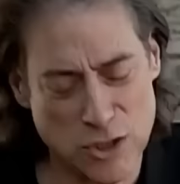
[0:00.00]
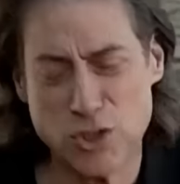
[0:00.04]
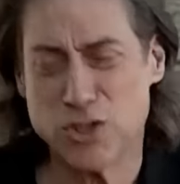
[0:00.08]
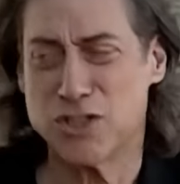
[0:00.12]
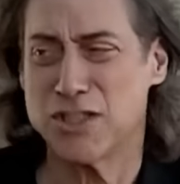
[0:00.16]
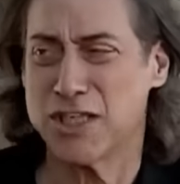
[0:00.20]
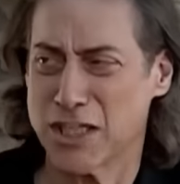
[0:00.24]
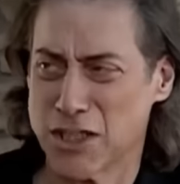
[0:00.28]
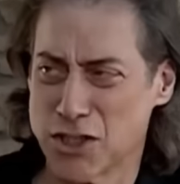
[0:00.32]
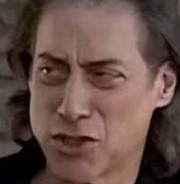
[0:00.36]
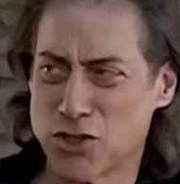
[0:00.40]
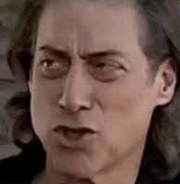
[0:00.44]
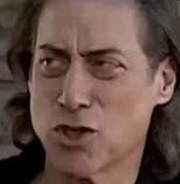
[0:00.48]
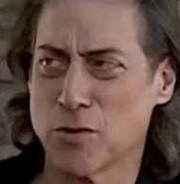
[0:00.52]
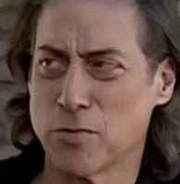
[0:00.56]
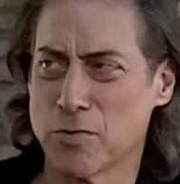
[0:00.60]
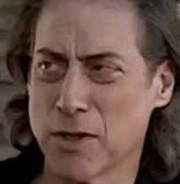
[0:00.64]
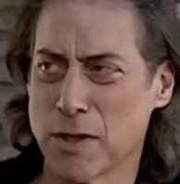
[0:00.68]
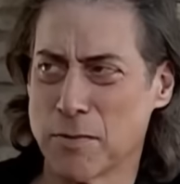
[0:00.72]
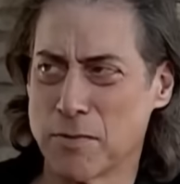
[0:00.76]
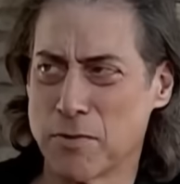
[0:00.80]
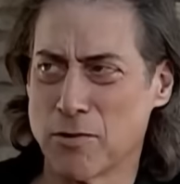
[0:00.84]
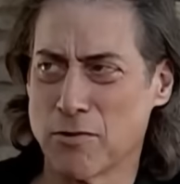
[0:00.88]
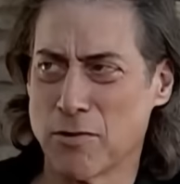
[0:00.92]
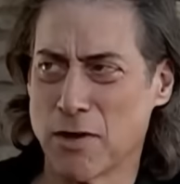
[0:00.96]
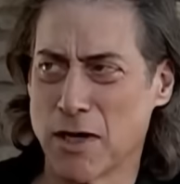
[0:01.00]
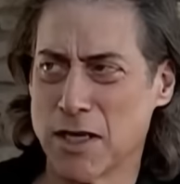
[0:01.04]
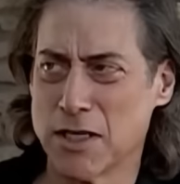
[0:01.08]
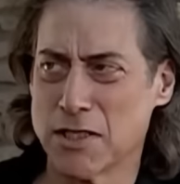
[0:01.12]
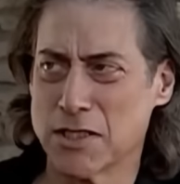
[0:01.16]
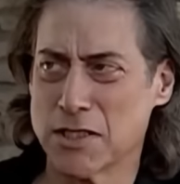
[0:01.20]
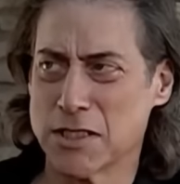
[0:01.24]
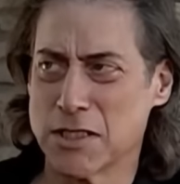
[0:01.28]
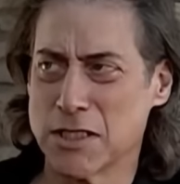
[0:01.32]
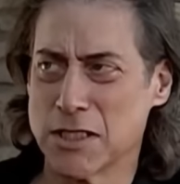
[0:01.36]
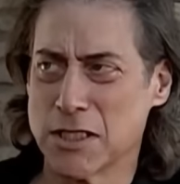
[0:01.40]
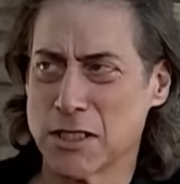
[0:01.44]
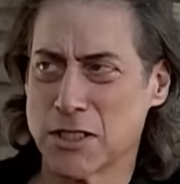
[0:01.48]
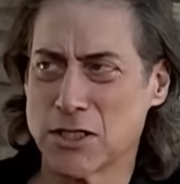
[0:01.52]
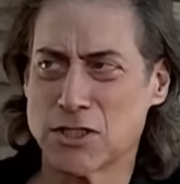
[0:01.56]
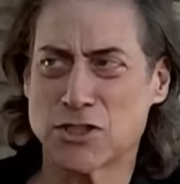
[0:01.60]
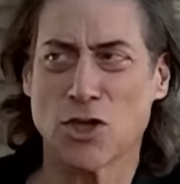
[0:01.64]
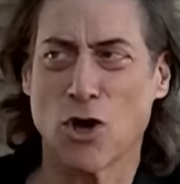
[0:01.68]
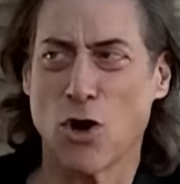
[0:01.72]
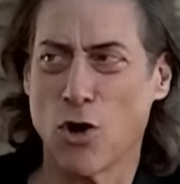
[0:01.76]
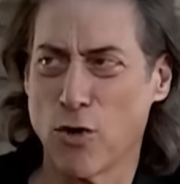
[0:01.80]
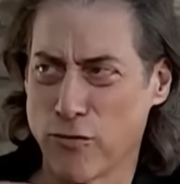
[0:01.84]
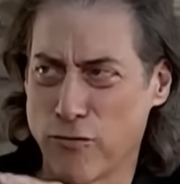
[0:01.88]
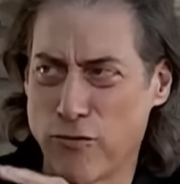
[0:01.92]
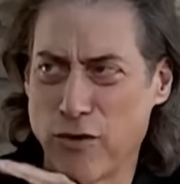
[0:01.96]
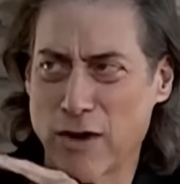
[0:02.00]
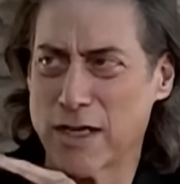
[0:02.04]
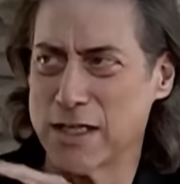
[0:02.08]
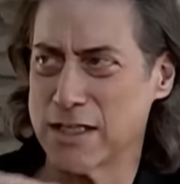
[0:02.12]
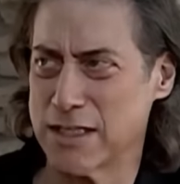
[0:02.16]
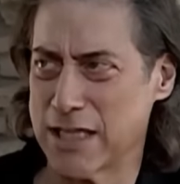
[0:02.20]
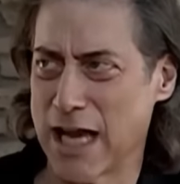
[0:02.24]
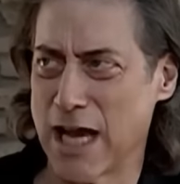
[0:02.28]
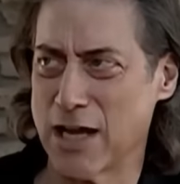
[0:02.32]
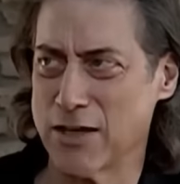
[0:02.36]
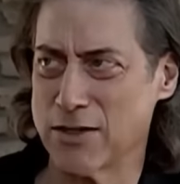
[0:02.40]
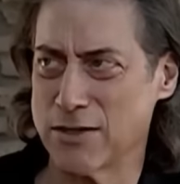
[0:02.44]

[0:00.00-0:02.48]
Did you stick a gerbil up your ass? Because the whole fucking